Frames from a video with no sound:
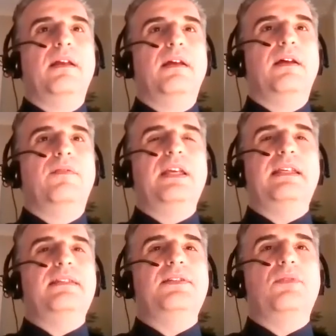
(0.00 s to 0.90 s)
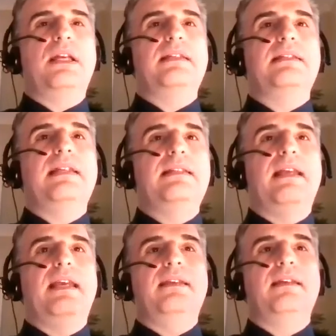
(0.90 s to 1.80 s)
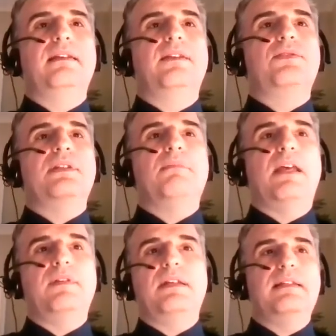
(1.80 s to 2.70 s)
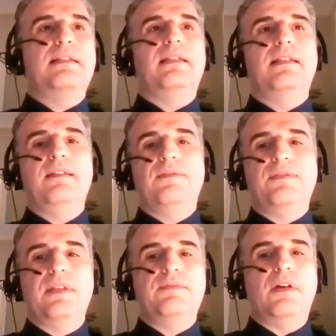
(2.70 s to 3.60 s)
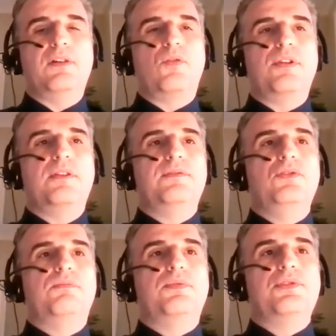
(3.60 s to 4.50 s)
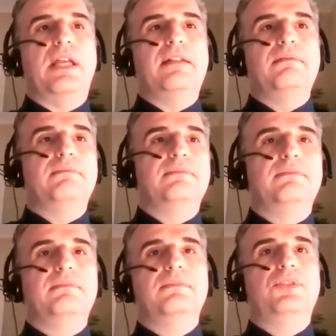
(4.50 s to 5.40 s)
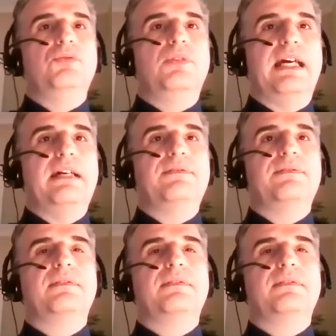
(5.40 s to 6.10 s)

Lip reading: Vacancy rates, as I say, there's some evidence that they've gone north of 2%, 2.5%.